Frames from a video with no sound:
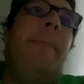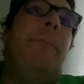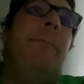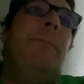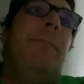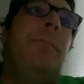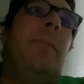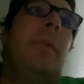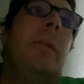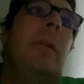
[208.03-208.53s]

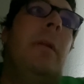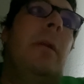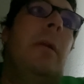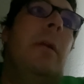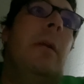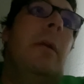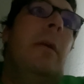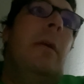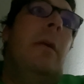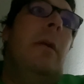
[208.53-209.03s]

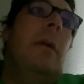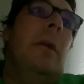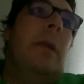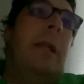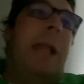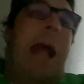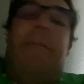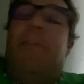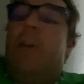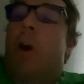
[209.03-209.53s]
It'd
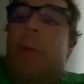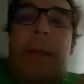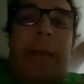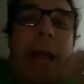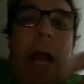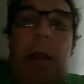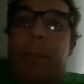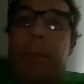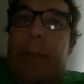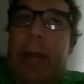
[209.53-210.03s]
have to all be
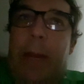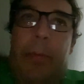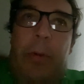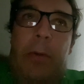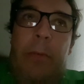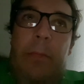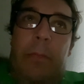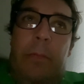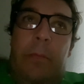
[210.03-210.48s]
down on paper.